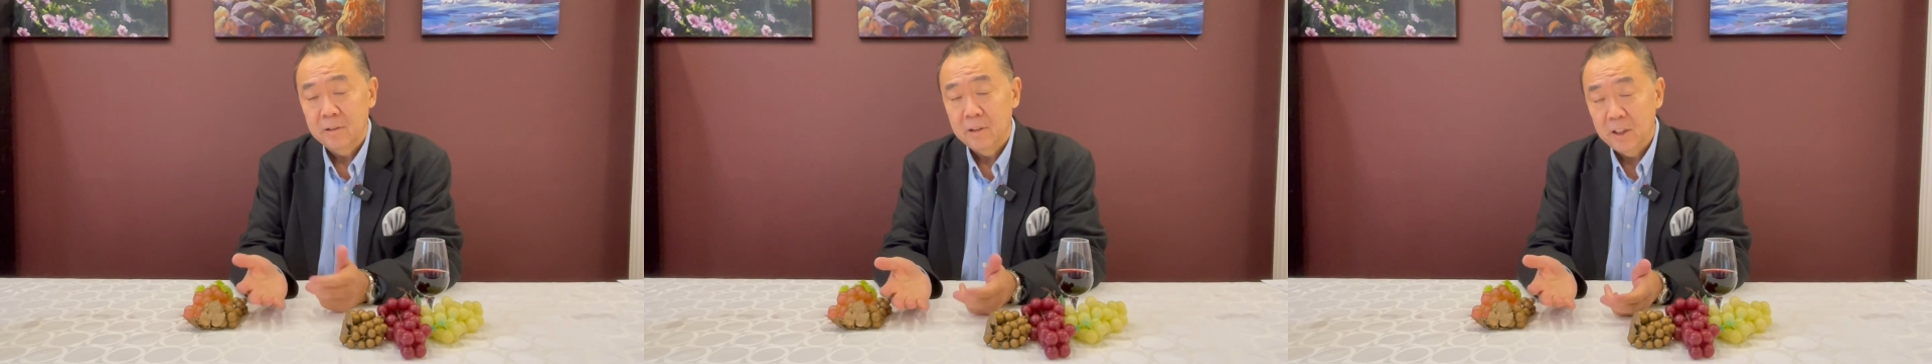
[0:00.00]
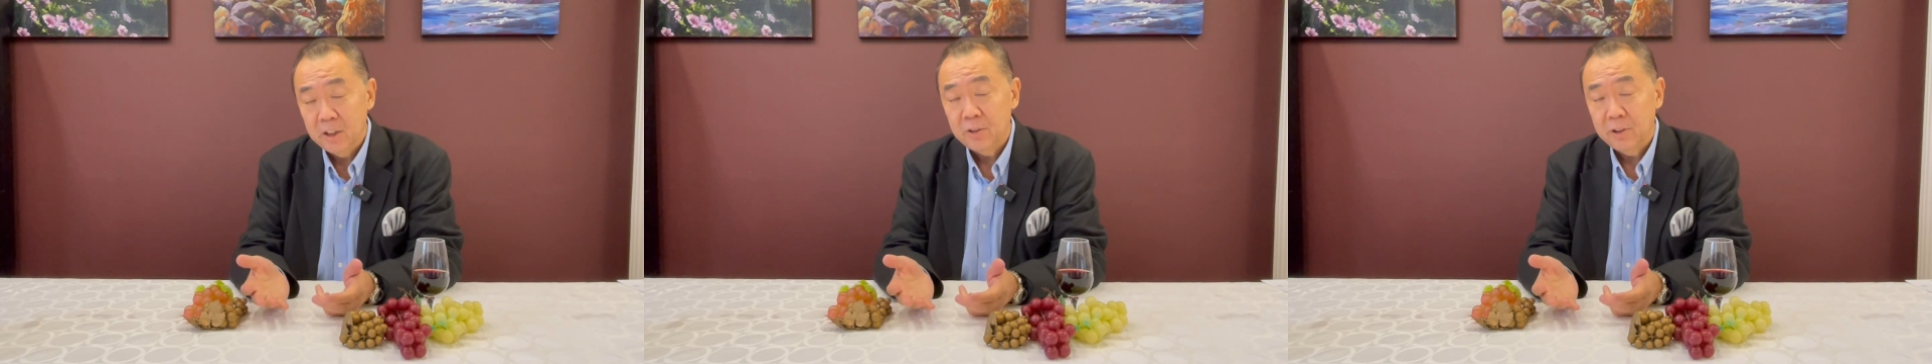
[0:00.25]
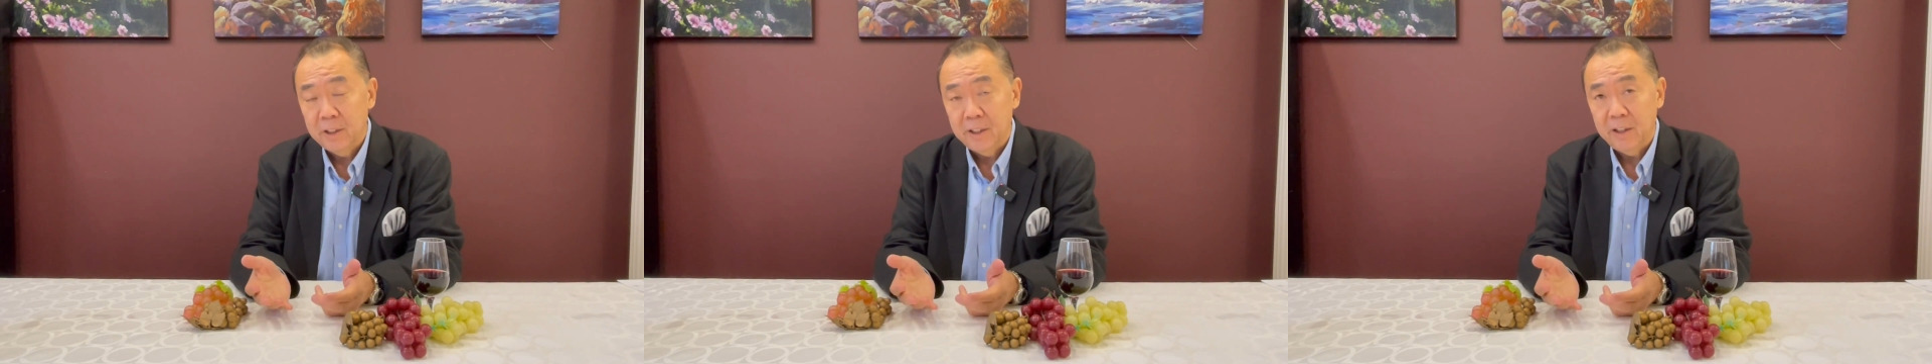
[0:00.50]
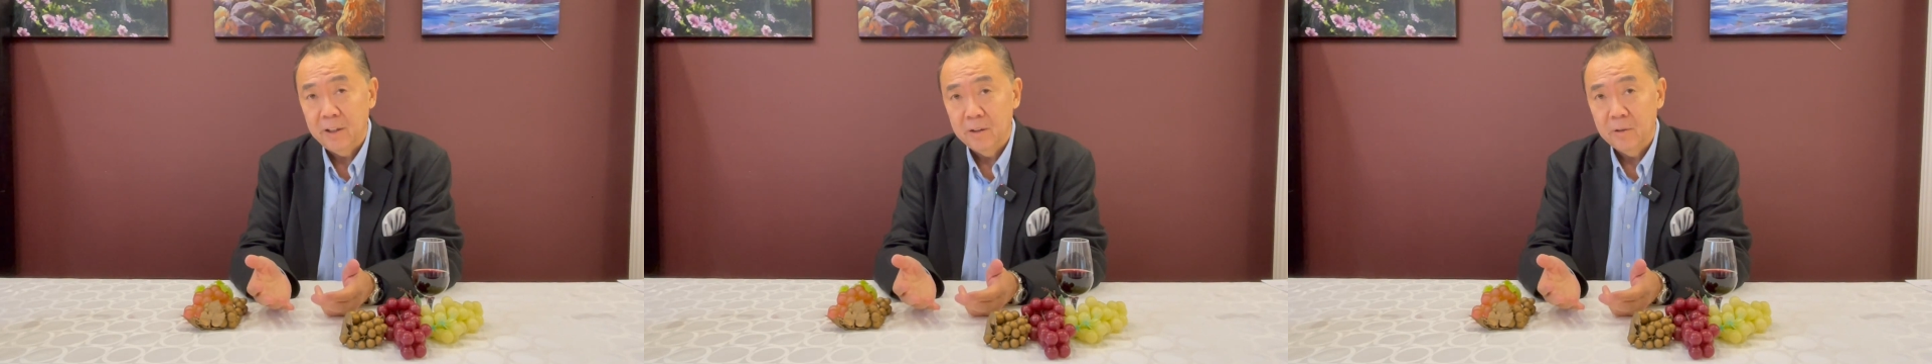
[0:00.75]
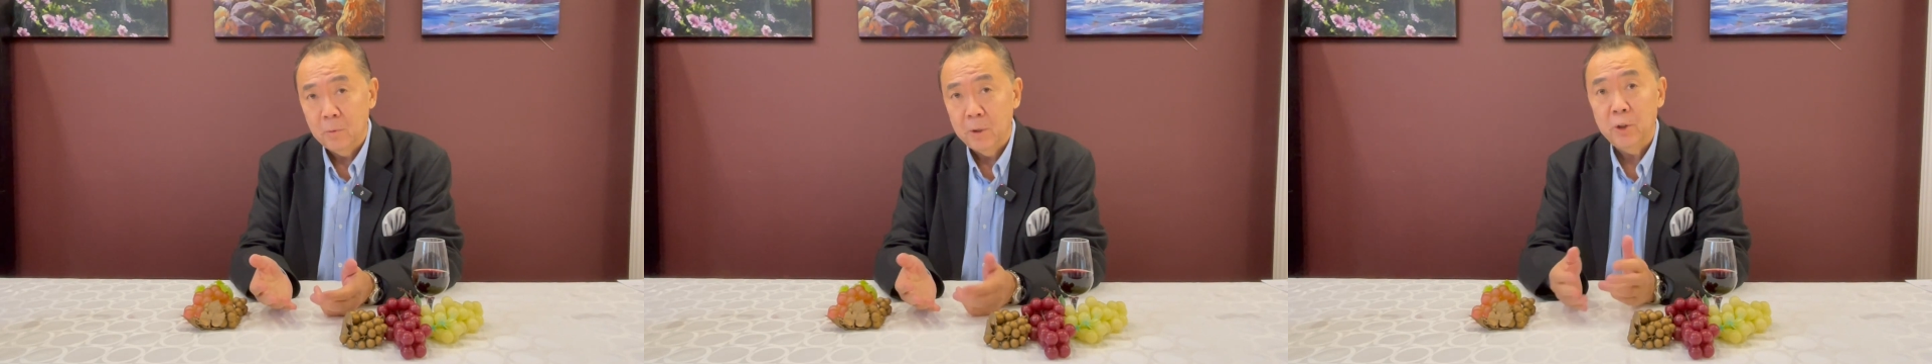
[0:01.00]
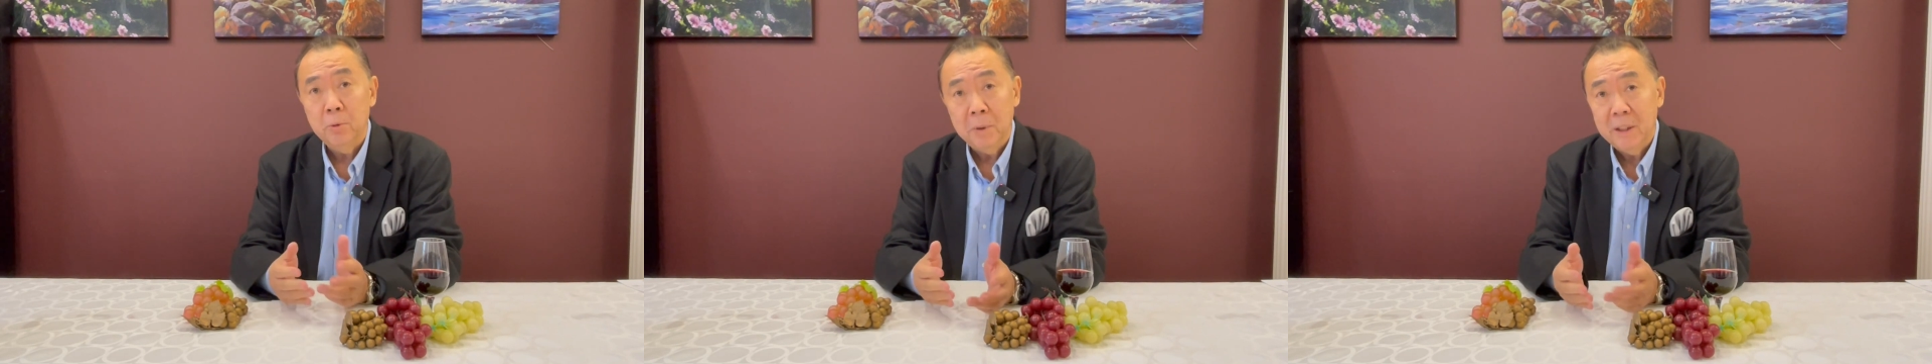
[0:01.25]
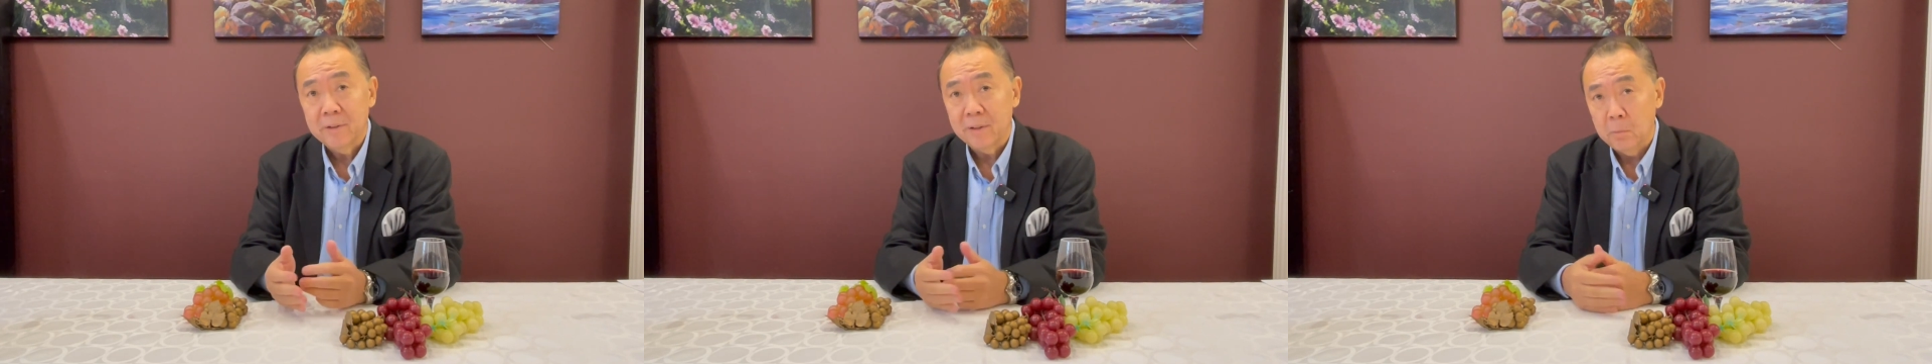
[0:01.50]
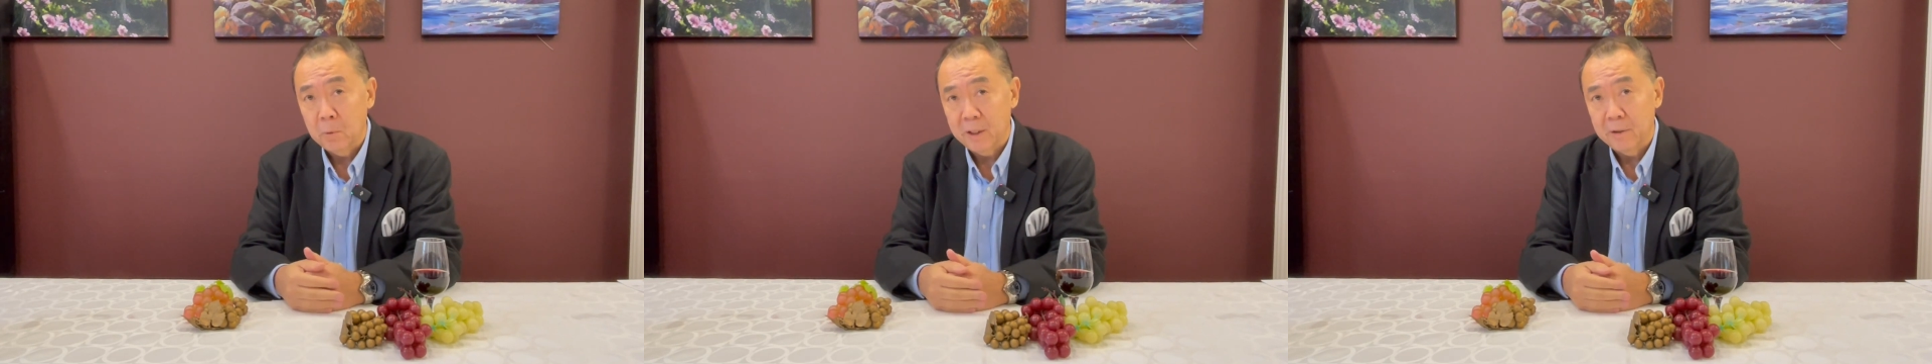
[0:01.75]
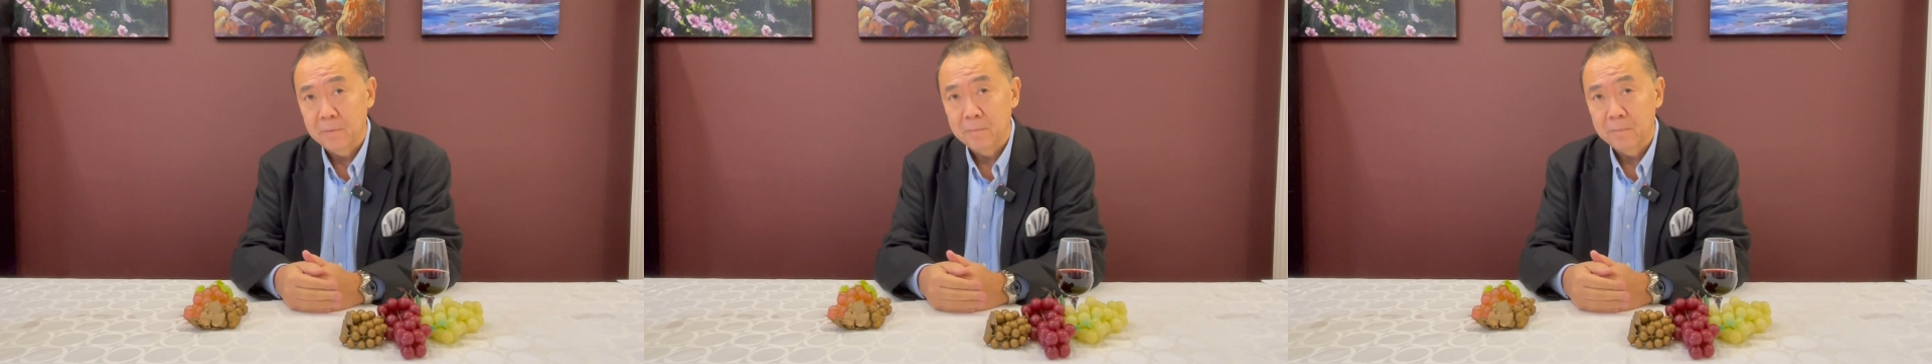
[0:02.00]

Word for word: literally when you meet someone?